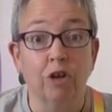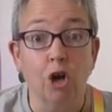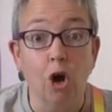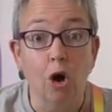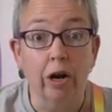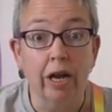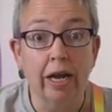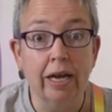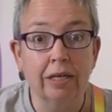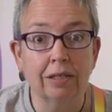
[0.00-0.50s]

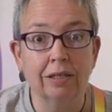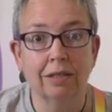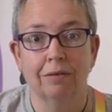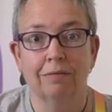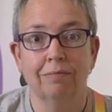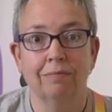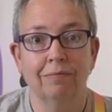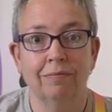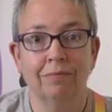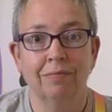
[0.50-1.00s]
got it?
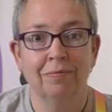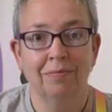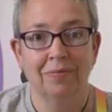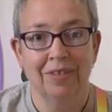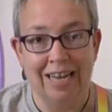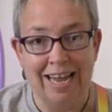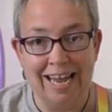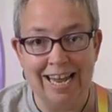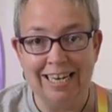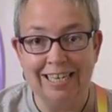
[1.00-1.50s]

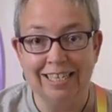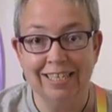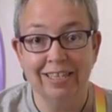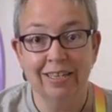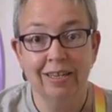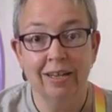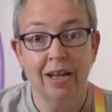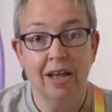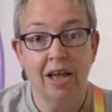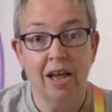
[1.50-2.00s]

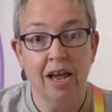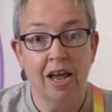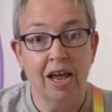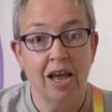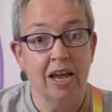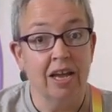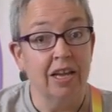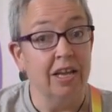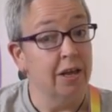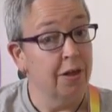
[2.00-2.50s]
It's
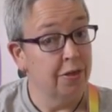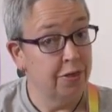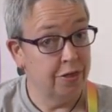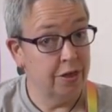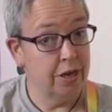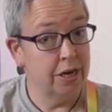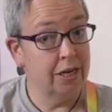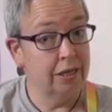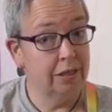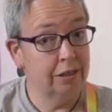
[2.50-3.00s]
your
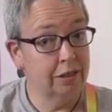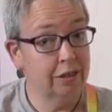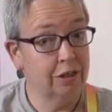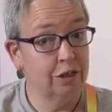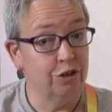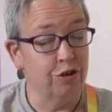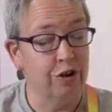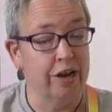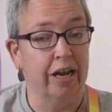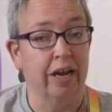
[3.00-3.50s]

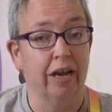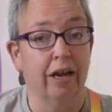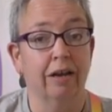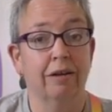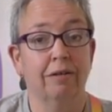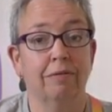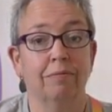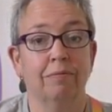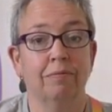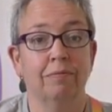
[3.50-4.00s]
thinnest string.
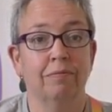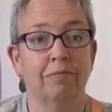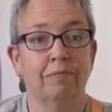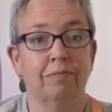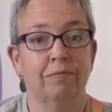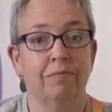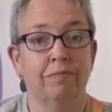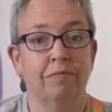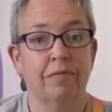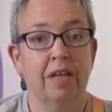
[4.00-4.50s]

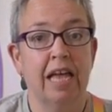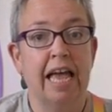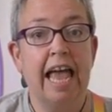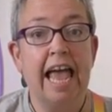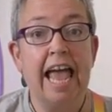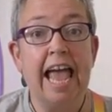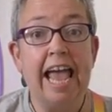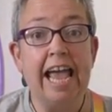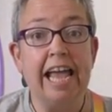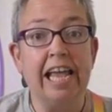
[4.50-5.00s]

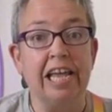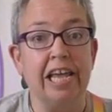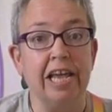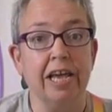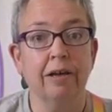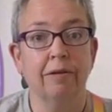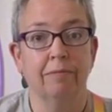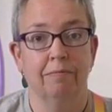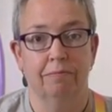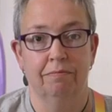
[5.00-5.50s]

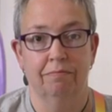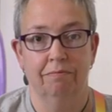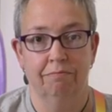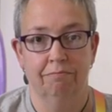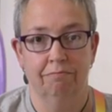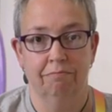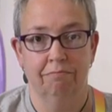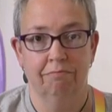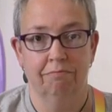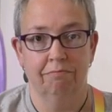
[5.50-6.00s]
A,
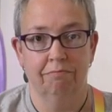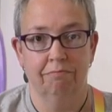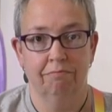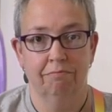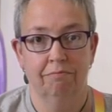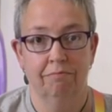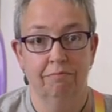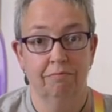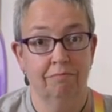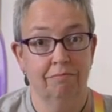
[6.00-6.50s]

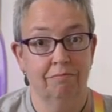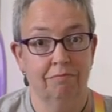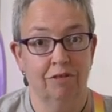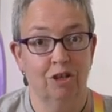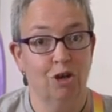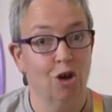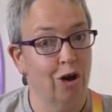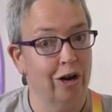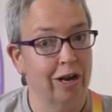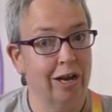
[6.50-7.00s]

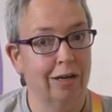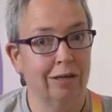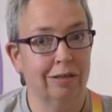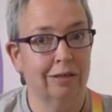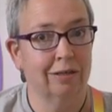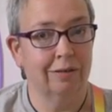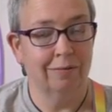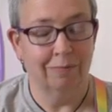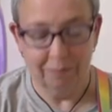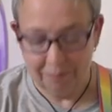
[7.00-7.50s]
got
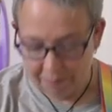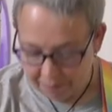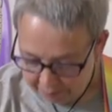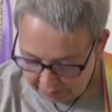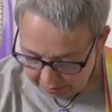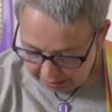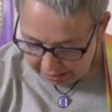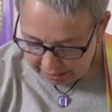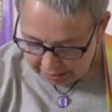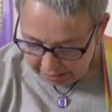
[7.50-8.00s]
it?
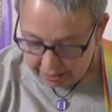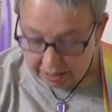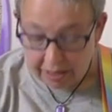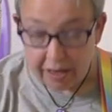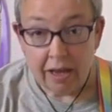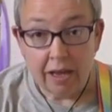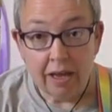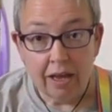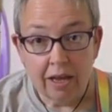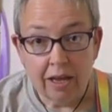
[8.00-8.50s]

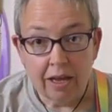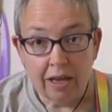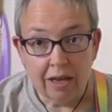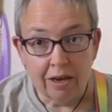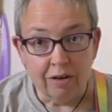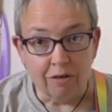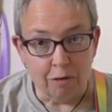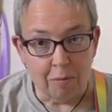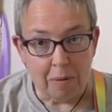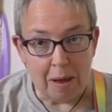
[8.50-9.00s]

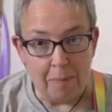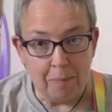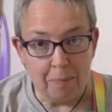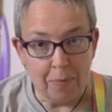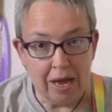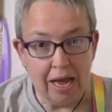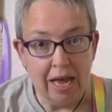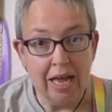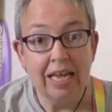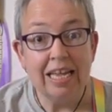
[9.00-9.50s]

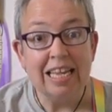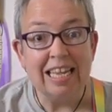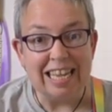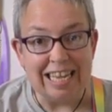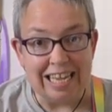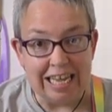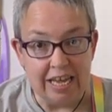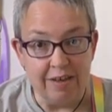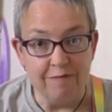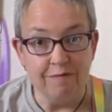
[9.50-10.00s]
Remember,
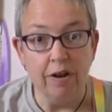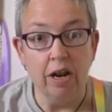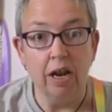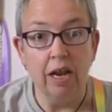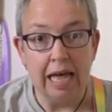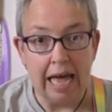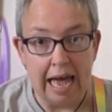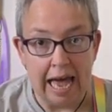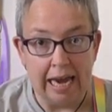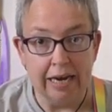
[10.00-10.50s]

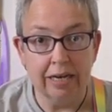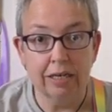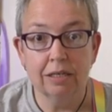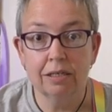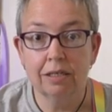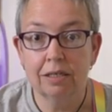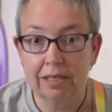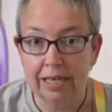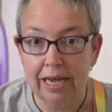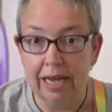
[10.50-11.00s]
evil
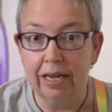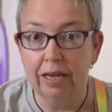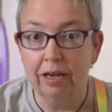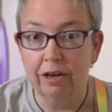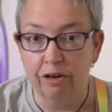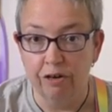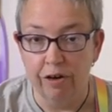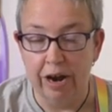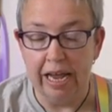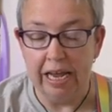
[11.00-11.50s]
ants
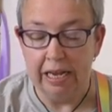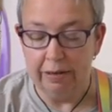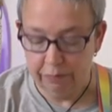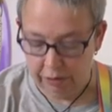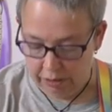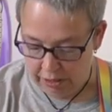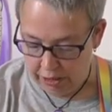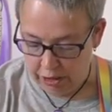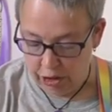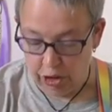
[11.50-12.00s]
dig
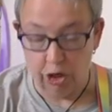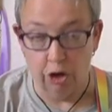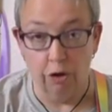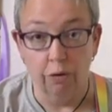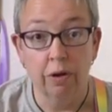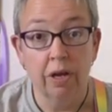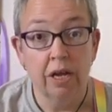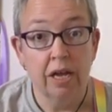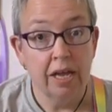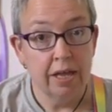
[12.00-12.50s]
graves.
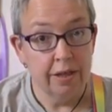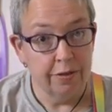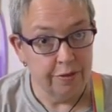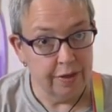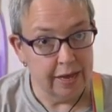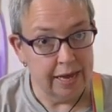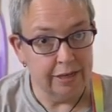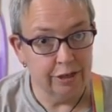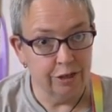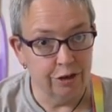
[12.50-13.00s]
So
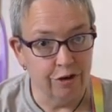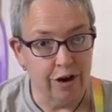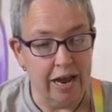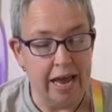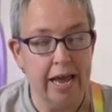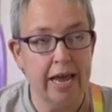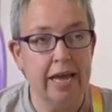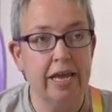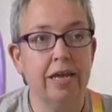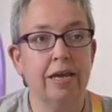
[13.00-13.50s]
there's your
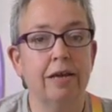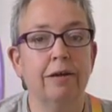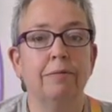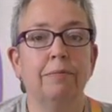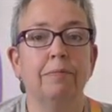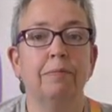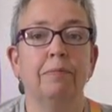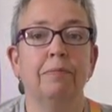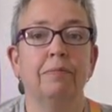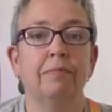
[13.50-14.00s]
A.
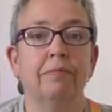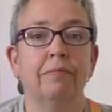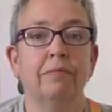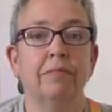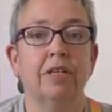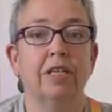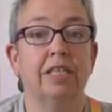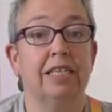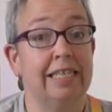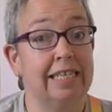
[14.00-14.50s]

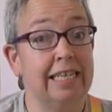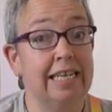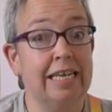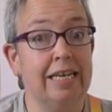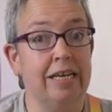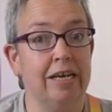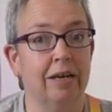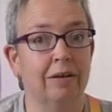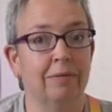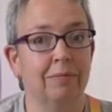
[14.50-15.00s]

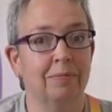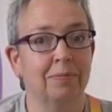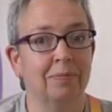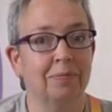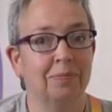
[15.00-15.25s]
D,